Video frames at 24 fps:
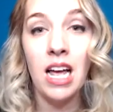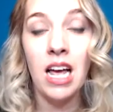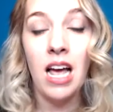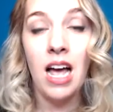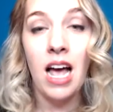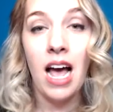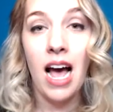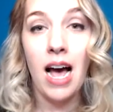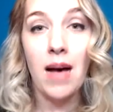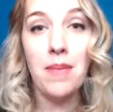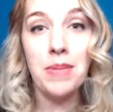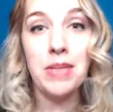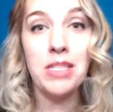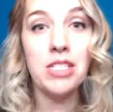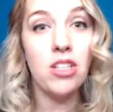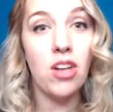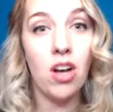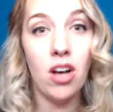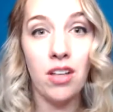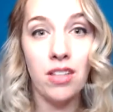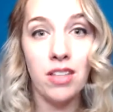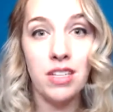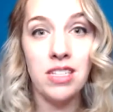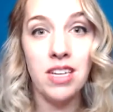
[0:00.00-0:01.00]
happens
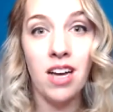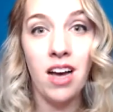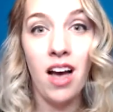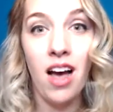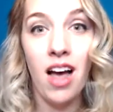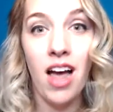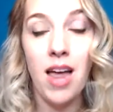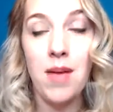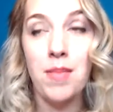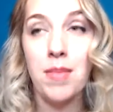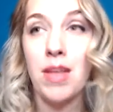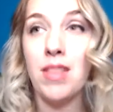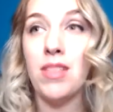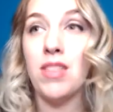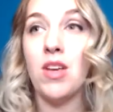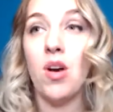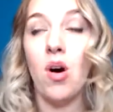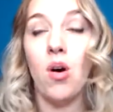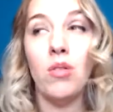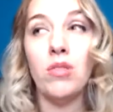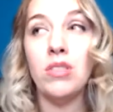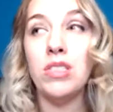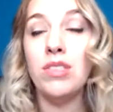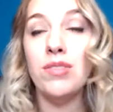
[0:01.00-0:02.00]
all the time. And the
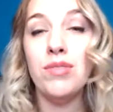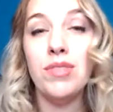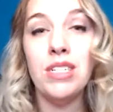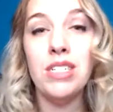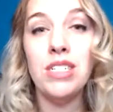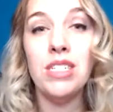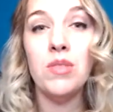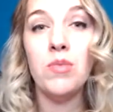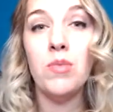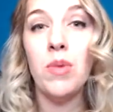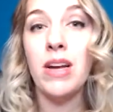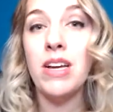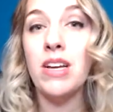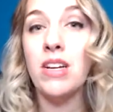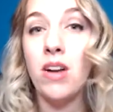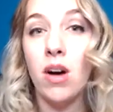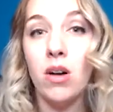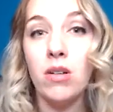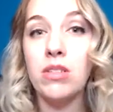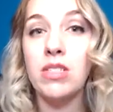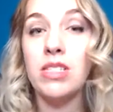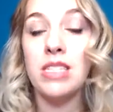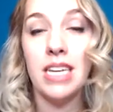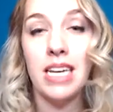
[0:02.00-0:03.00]
only reason why
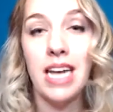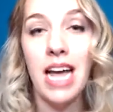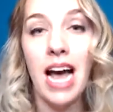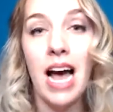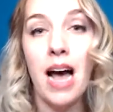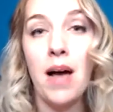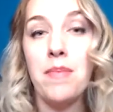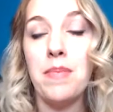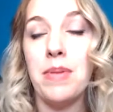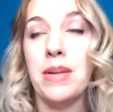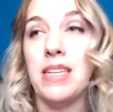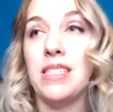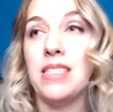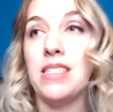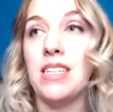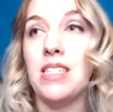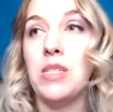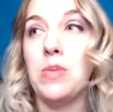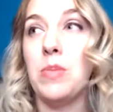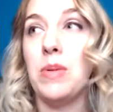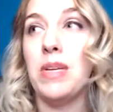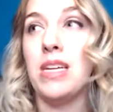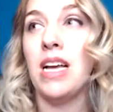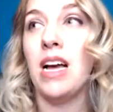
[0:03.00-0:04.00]
ghosting happens is
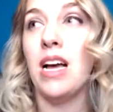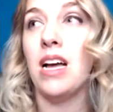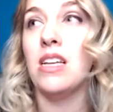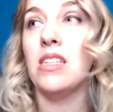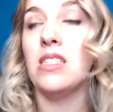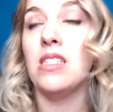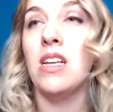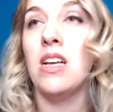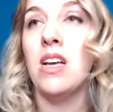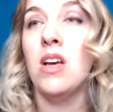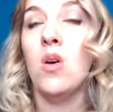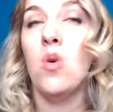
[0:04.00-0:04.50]
because